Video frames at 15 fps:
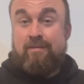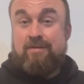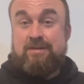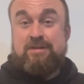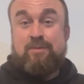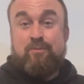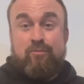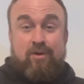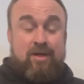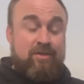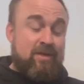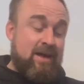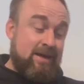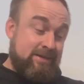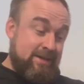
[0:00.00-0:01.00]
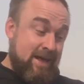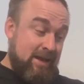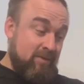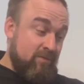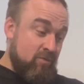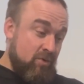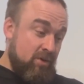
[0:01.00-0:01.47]
If it's some breathy ass
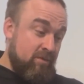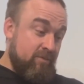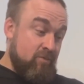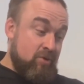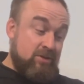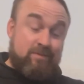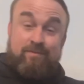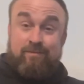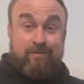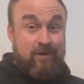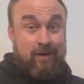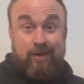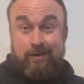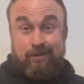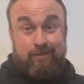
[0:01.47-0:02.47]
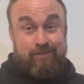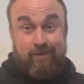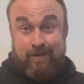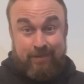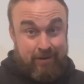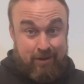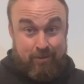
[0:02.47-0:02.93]
Californian voice, fucking
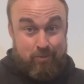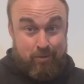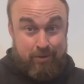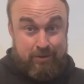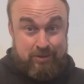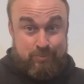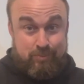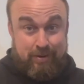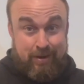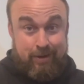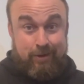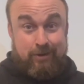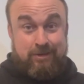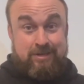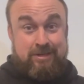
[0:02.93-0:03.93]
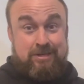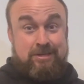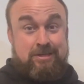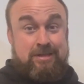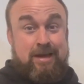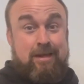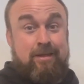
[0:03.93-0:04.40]
find another one. It's plenty of good
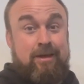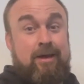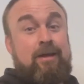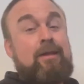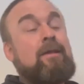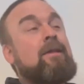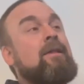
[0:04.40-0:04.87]
teachers out there.